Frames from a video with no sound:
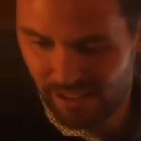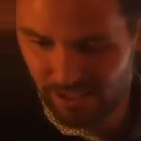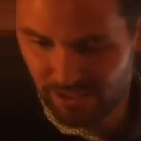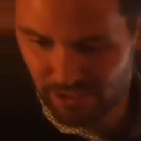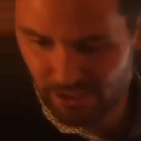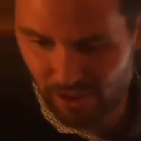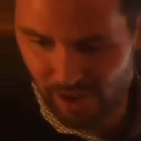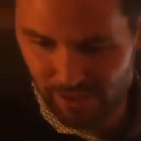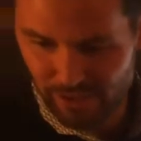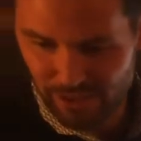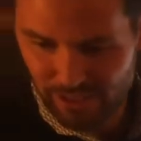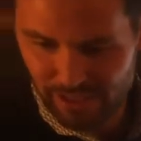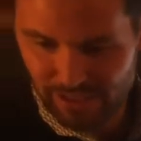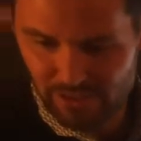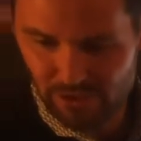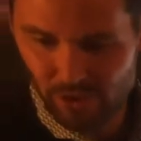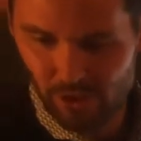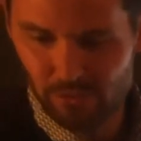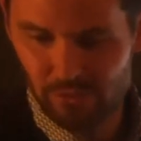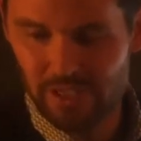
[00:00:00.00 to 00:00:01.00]
So I think
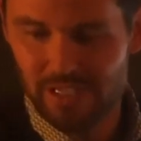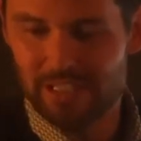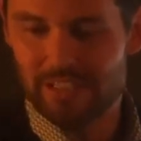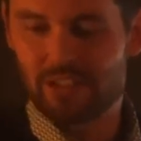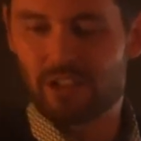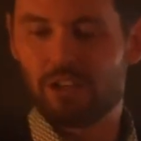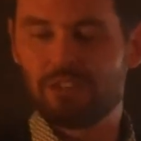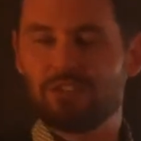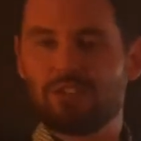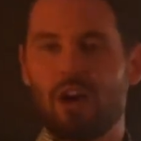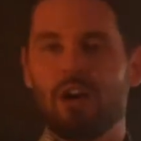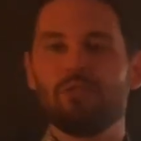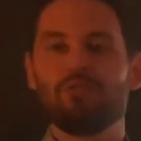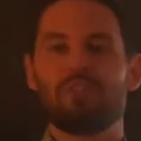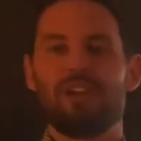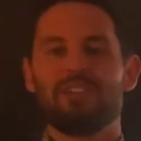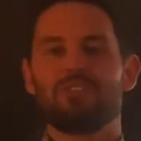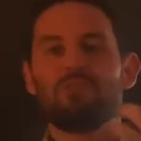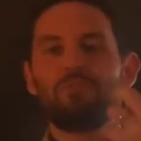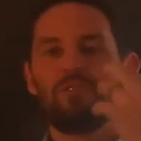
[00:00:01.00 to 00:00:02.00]
it's not really done
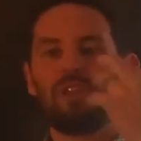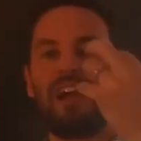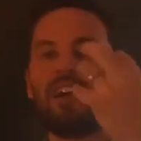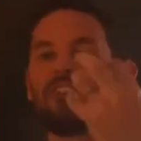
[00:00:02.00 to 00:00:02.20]
right to be